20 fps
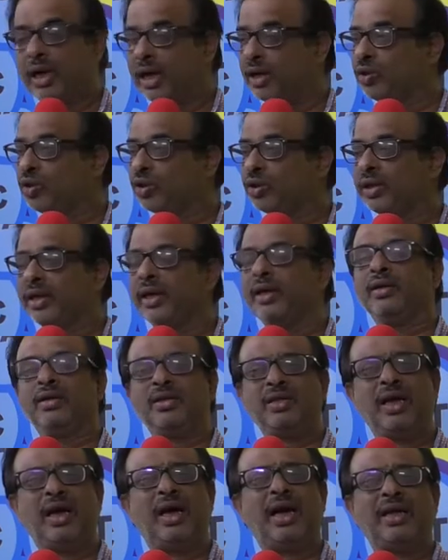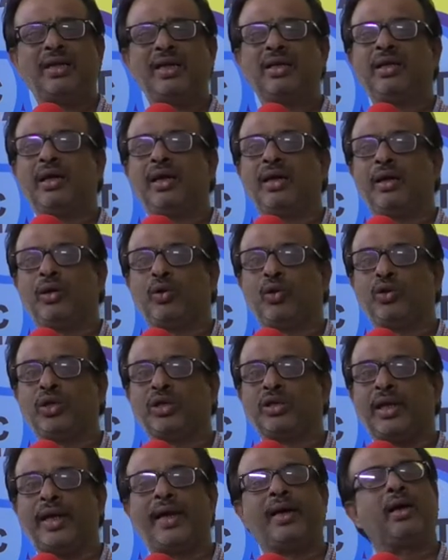Adu jothege other
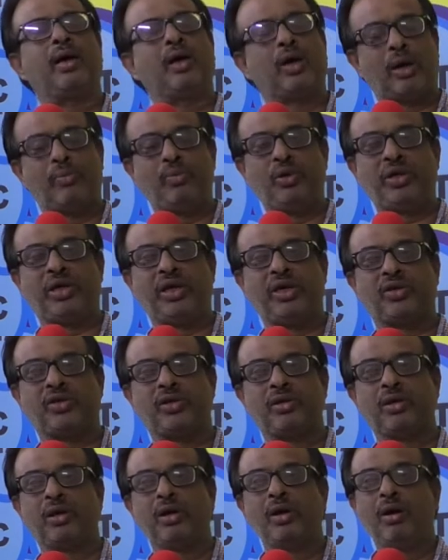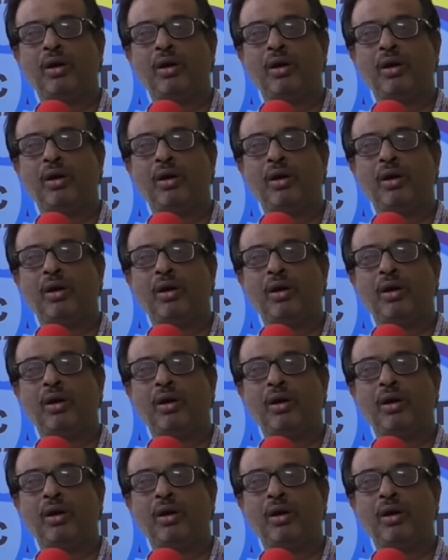courses like communication.